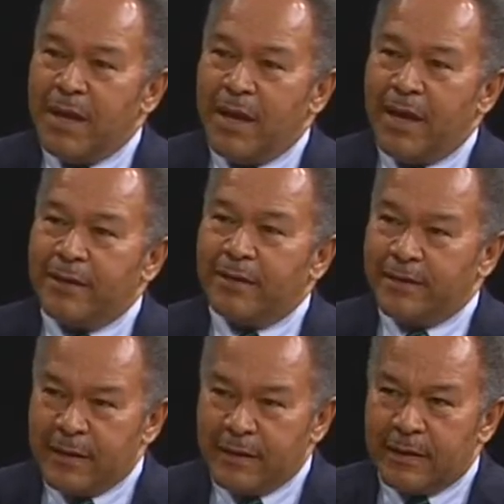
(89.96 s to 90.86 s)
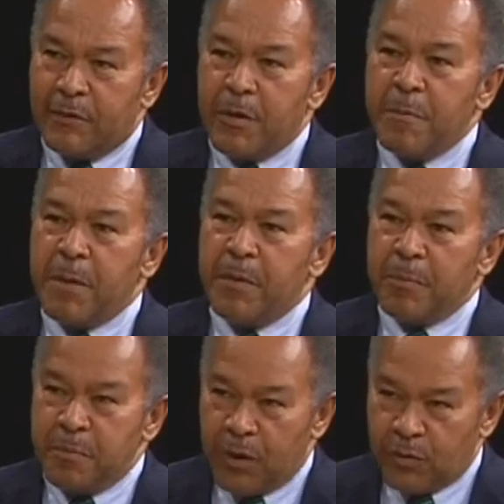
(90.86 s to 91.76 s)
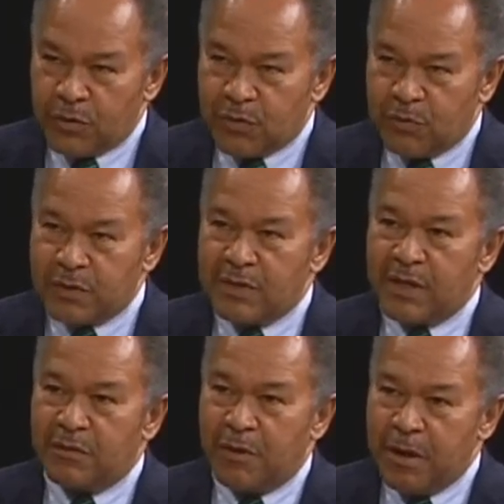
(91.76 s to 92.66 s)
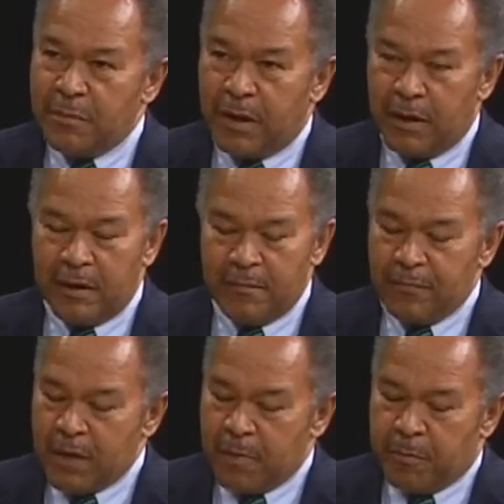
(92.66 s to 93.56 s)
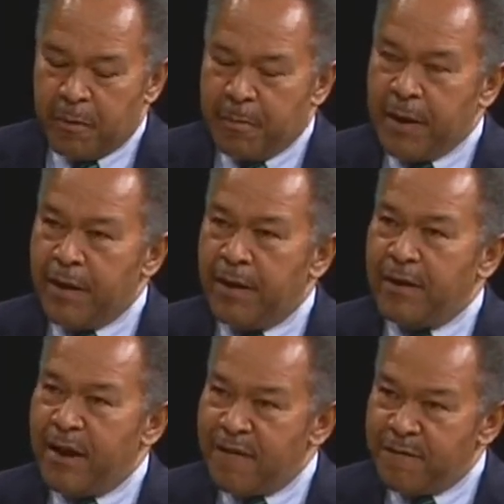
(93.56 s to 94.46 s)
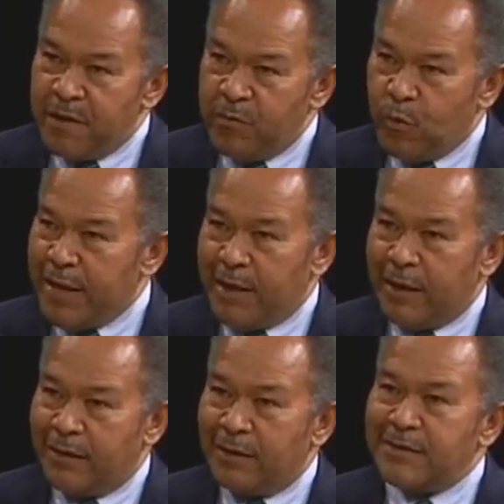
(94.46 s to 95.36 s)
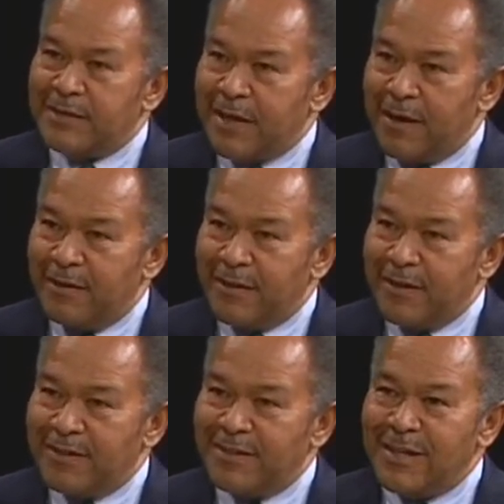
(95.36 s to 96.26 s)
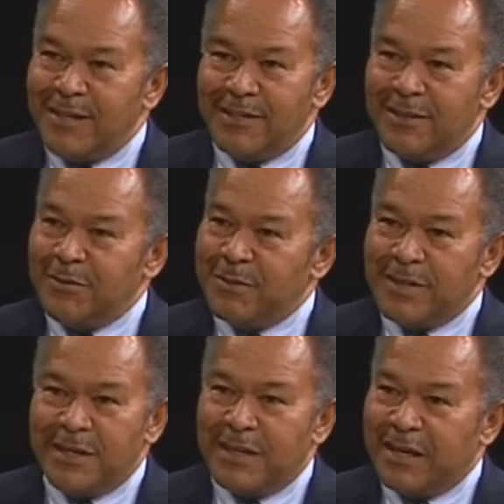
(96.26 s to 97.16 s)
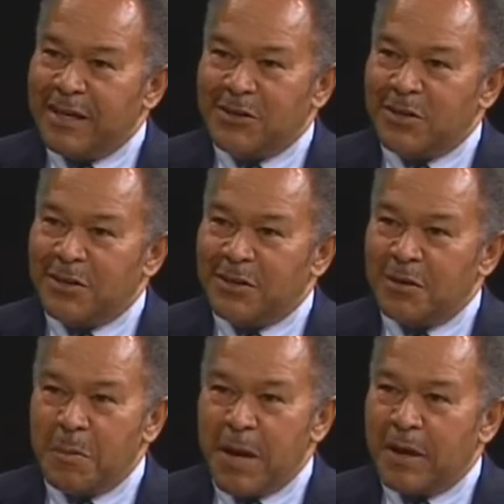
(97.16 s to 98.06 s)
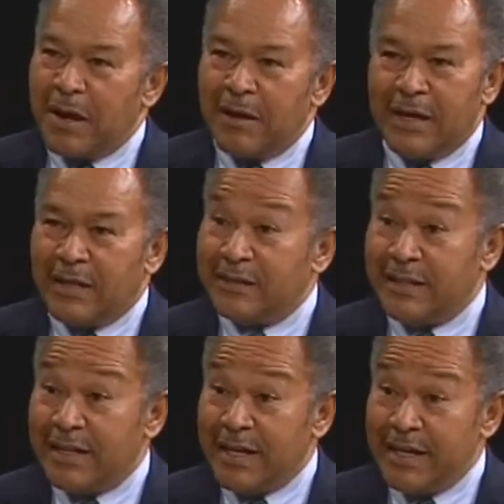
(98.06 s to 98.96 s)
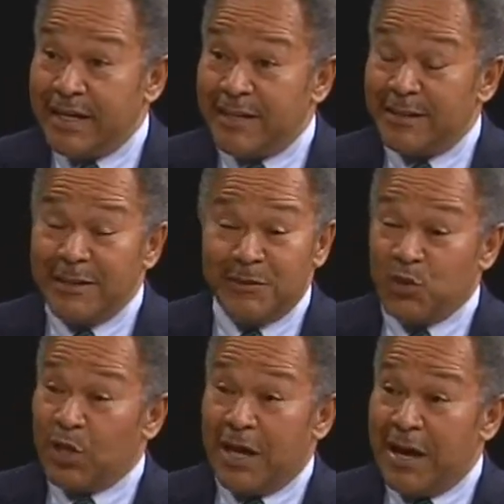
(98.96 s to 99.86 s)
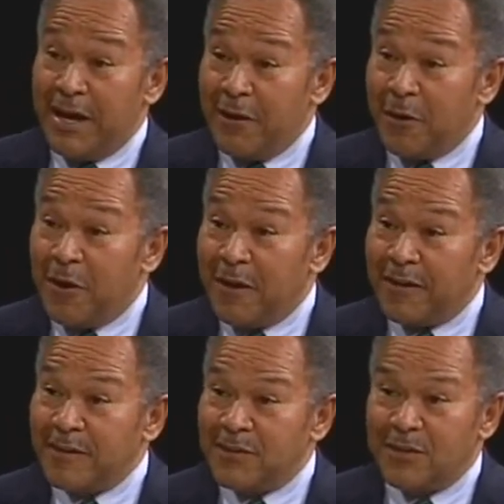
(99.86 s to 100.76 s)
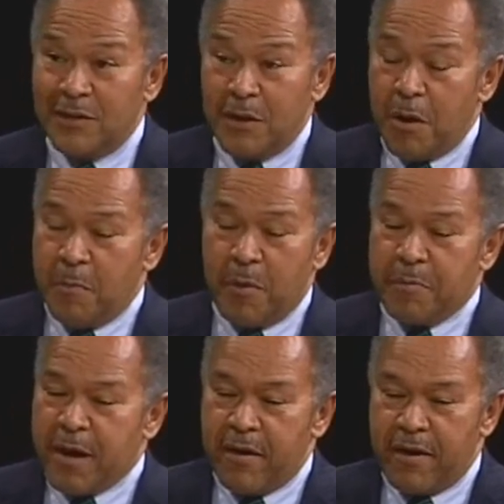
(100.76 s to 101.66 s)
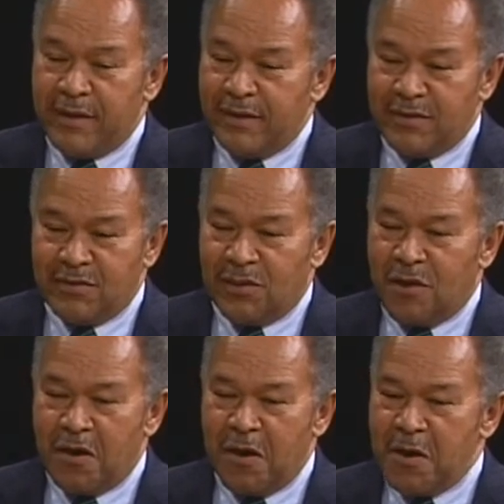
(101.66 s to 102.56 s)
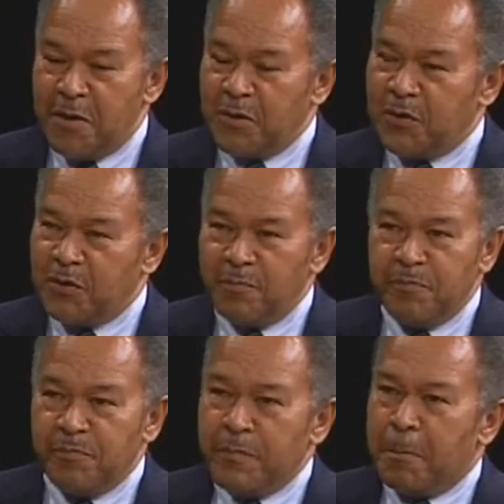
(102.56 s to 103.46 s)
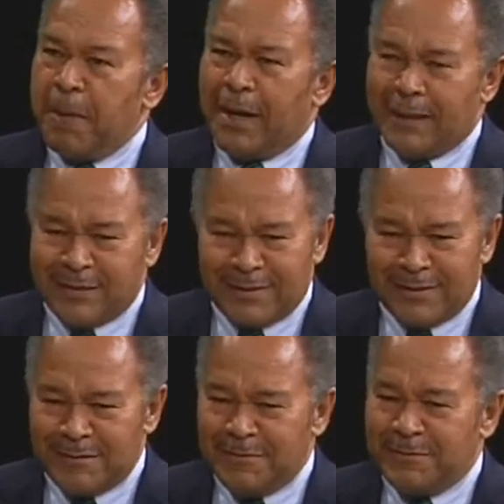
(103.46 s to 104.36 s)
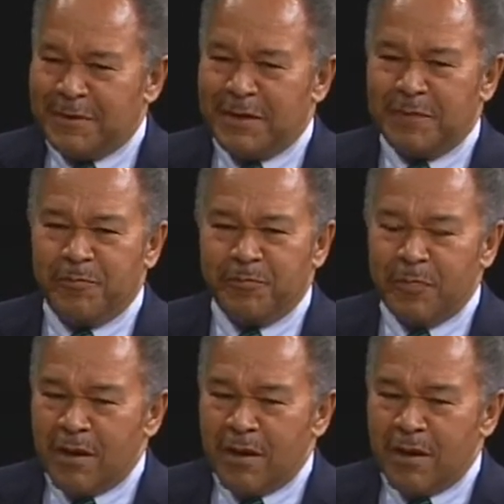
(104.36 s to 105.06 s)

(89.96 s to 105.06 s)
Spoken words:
And the thing that I remember most was that Grandma prepared every weekend on Saturdays. She was in the kitchen, no matter how hot the day in July or August, preparing these large pots of